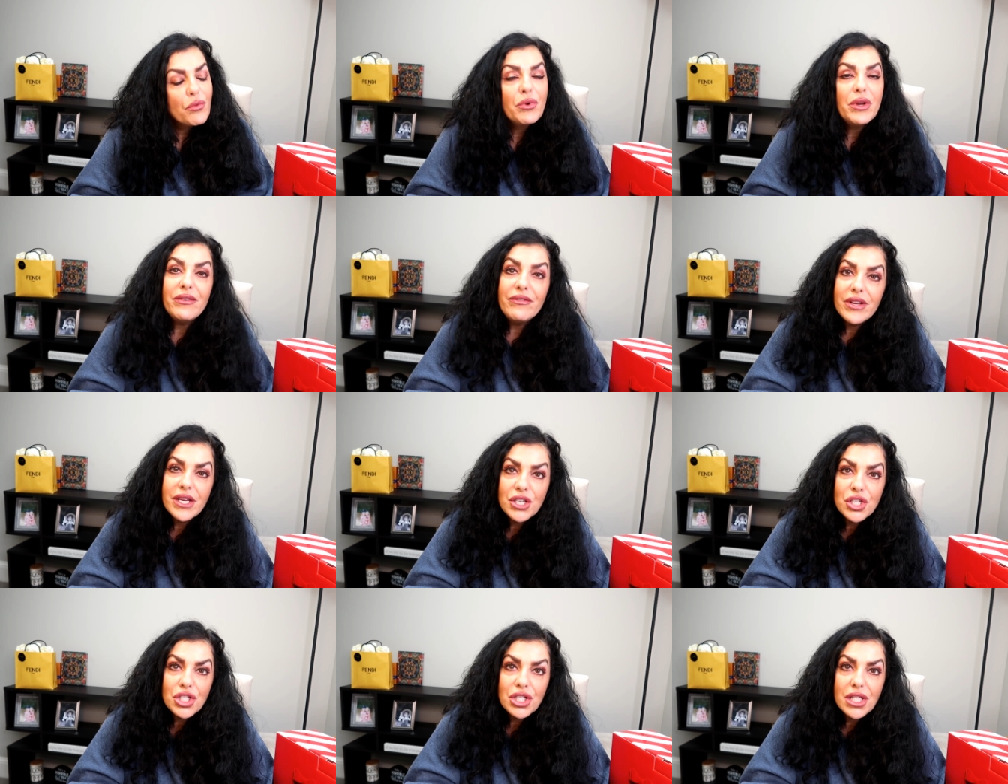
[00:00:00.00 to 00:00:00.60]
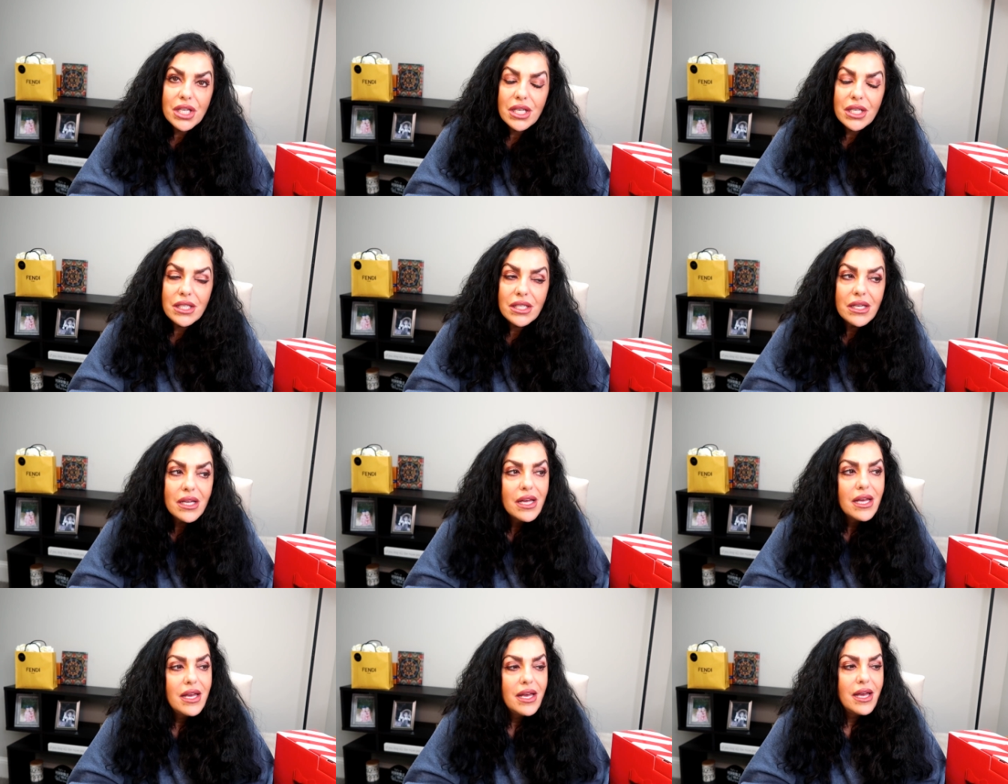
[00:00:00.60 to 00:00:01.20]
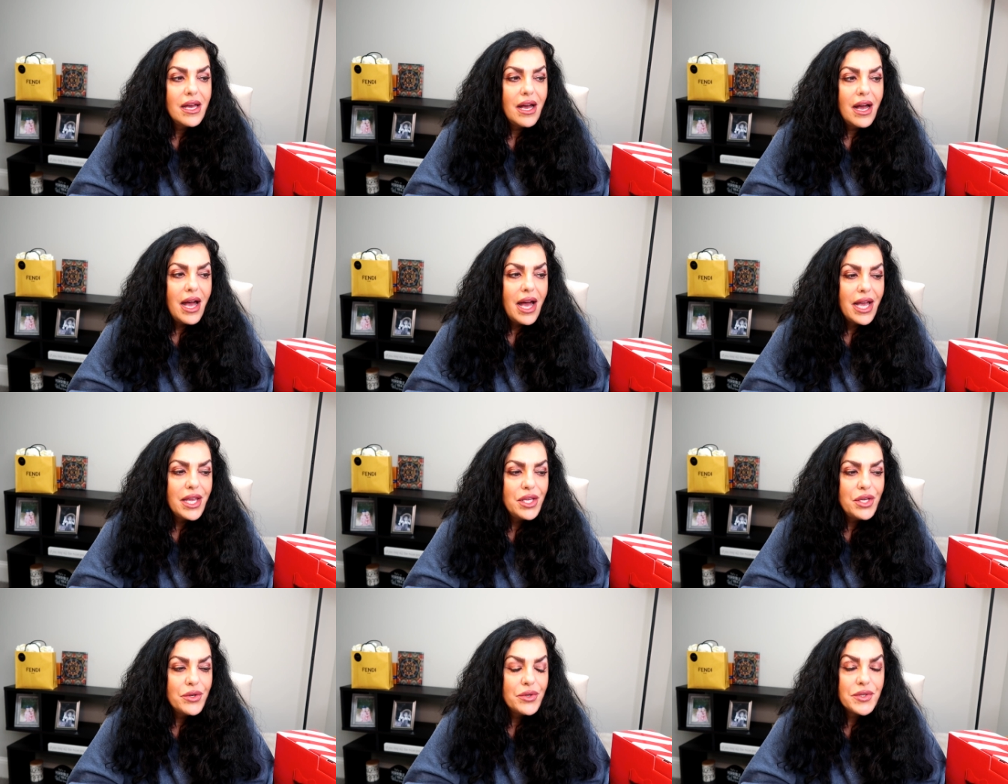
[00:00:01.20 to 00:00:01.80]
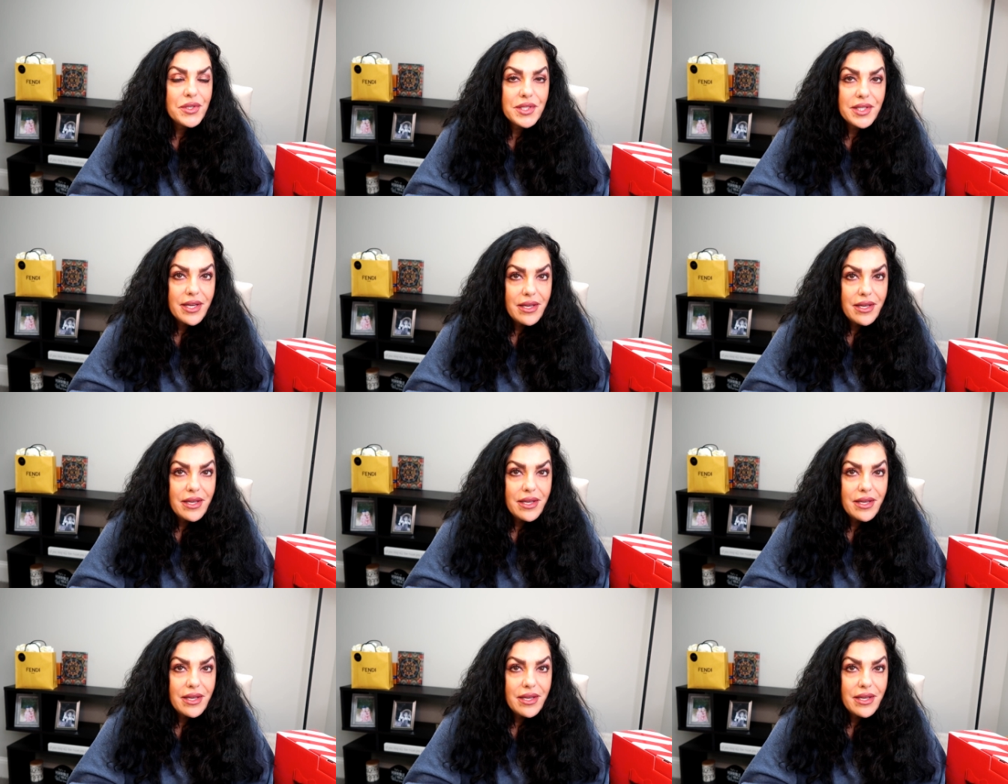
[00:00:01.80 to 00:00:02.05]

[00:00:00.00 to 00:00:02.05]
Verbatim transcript: Revision, I use